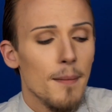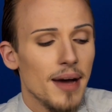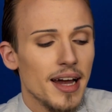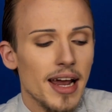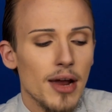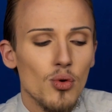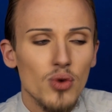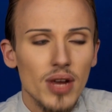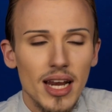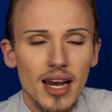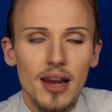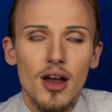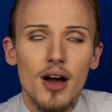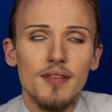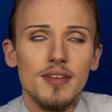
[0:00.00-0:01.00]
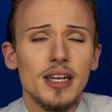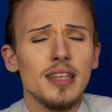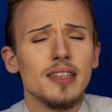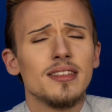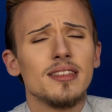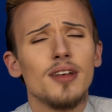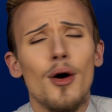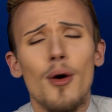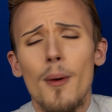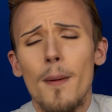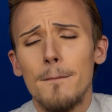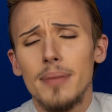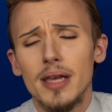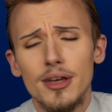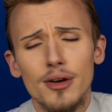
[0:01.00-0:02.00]
But I really love it. It's so
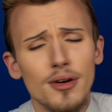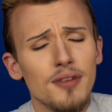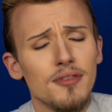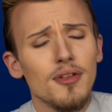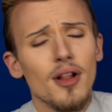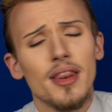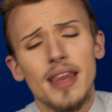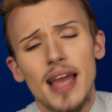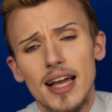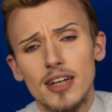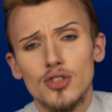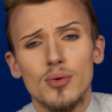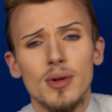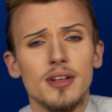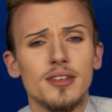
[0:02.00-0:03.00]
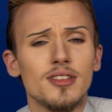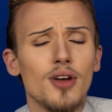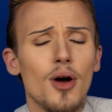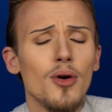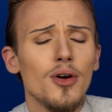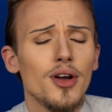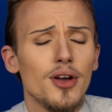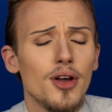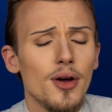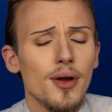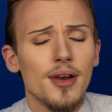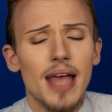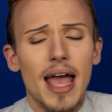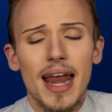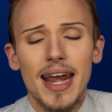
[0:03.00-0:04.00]
beautiful, natural, so
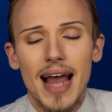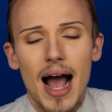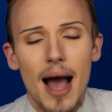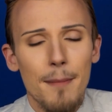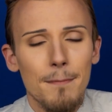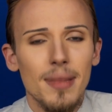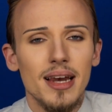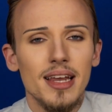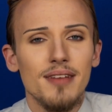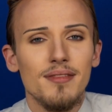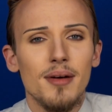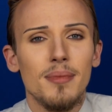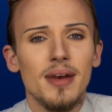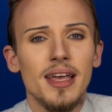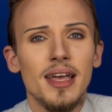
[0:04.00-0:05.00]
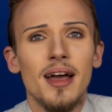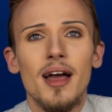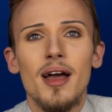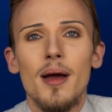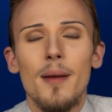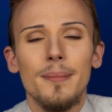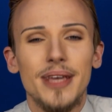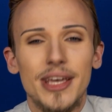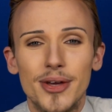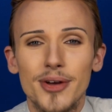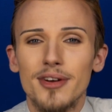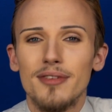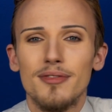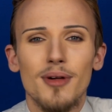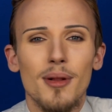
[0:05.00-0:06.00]
good and unbelievably
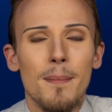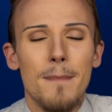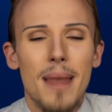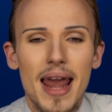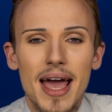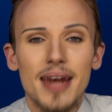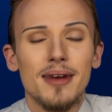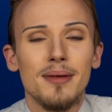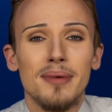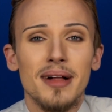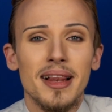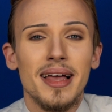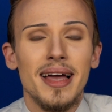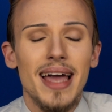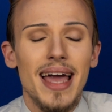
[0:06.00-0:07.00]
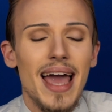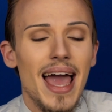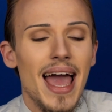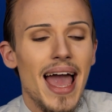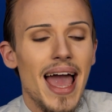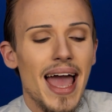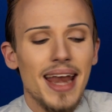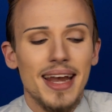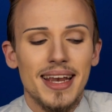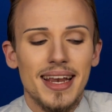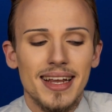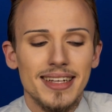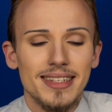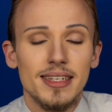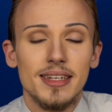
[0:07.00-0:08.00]
beautiful, blendable. And
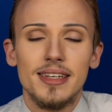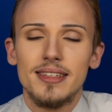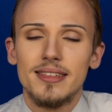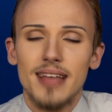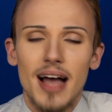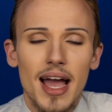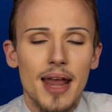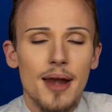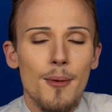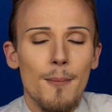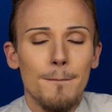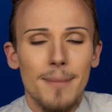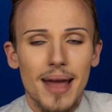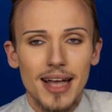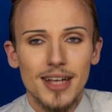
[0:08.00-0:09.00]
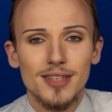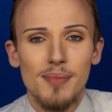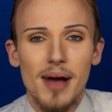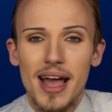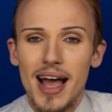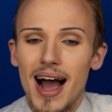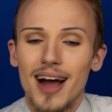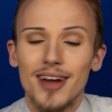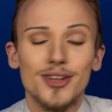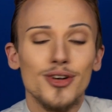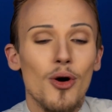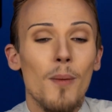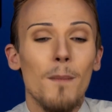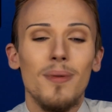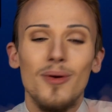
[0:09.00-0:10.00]
the design makes my heart
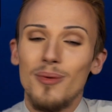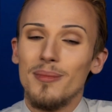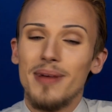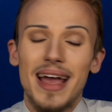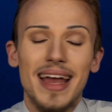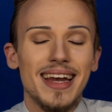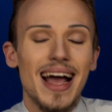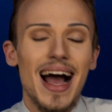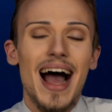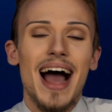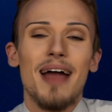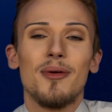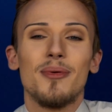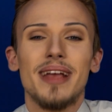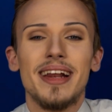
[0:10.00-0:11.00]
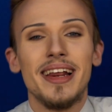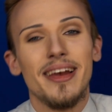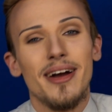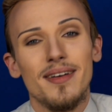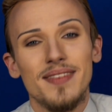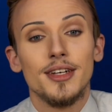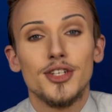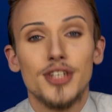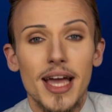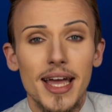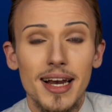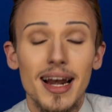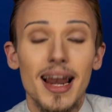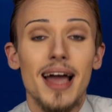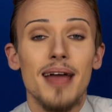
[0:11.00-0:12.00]
go boom, and I really love it. The
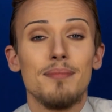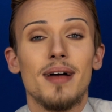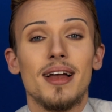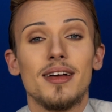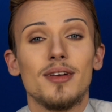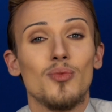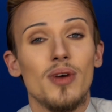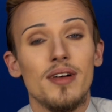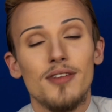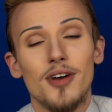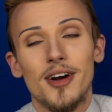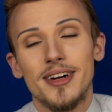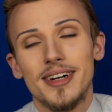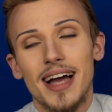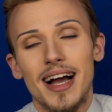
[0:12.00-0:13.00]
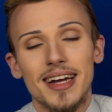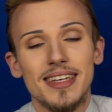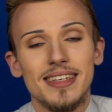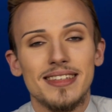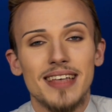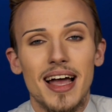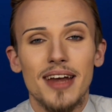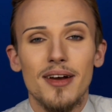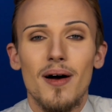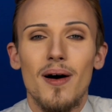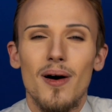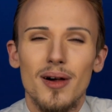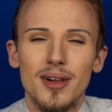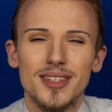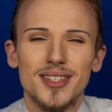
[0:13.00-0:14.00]
Shade and Light palette with her dark design
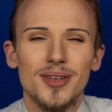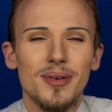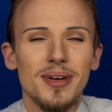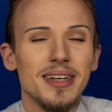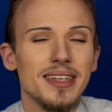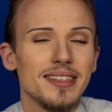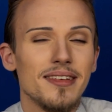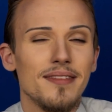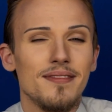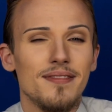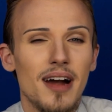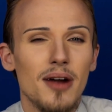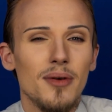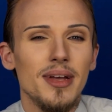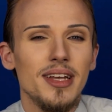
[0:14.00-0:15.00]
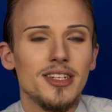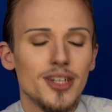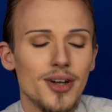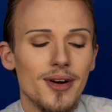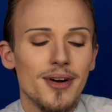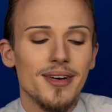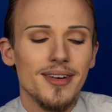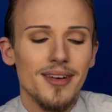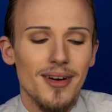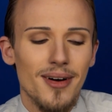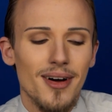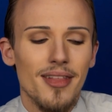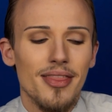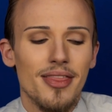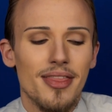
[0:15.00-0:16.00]
also is a very
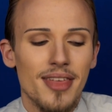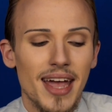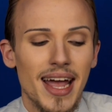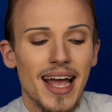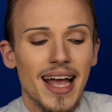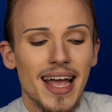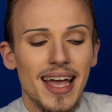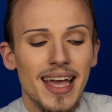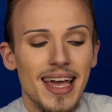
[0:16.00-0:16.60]
turn-on thing.